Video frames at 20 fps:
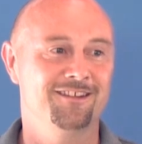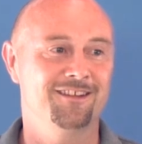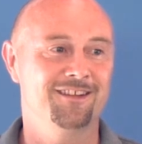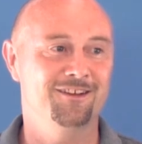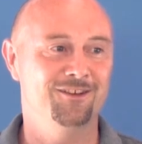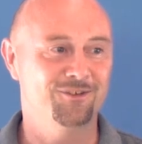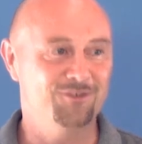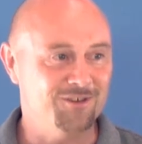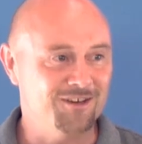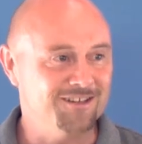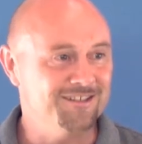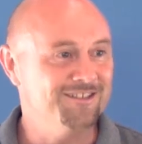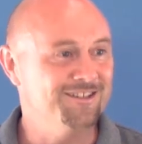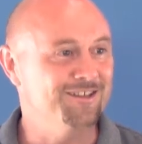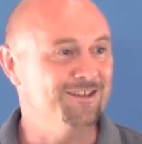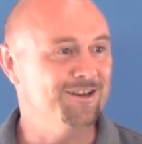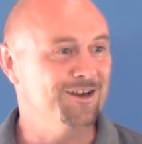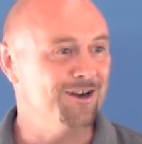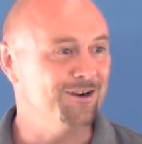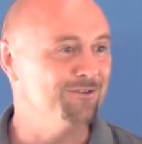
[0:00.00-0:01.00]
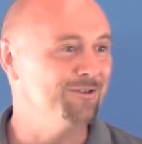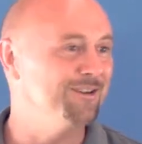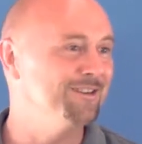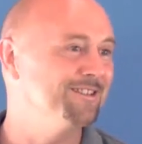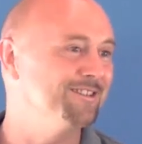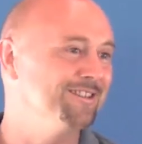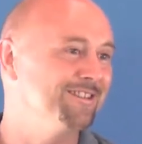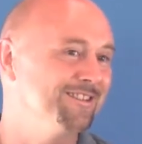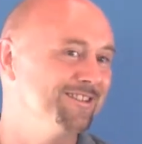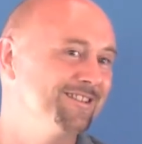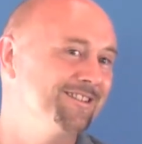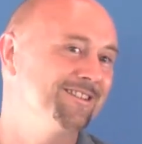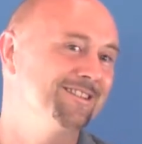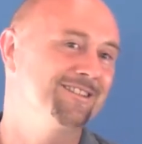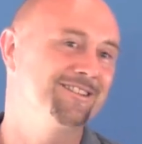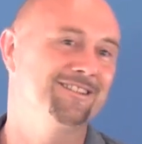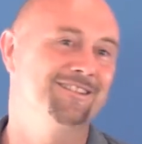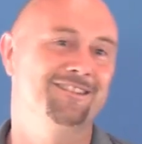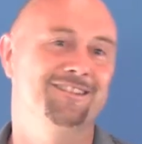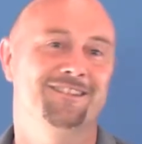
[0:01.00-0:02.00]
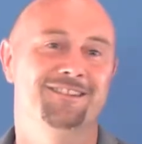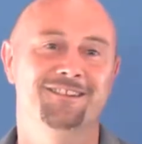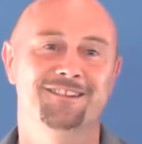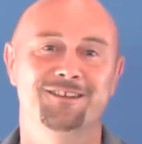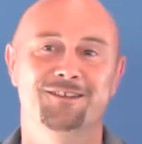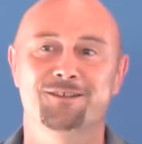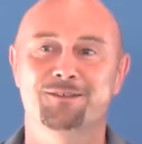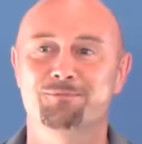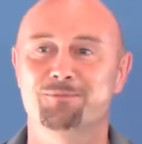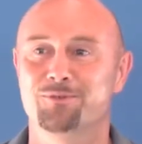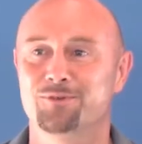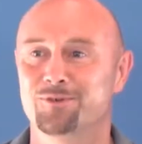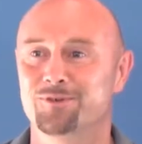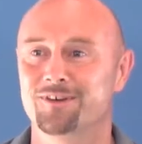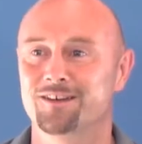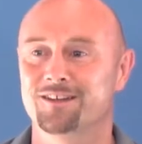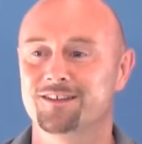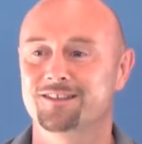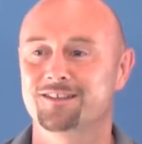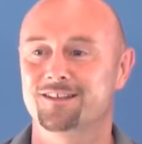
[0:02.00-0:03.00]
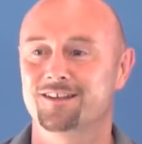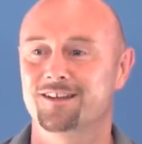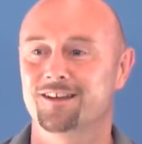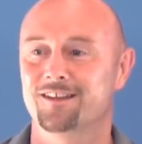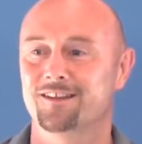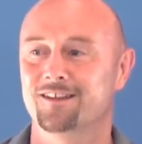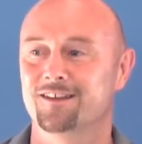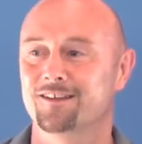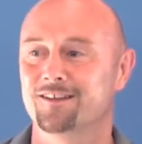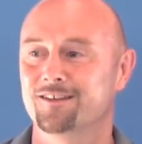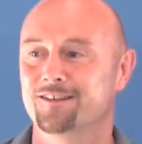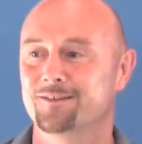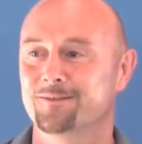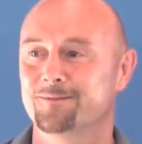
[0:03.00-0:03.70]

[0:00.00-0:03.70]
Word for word: interest and courage in exploring this together.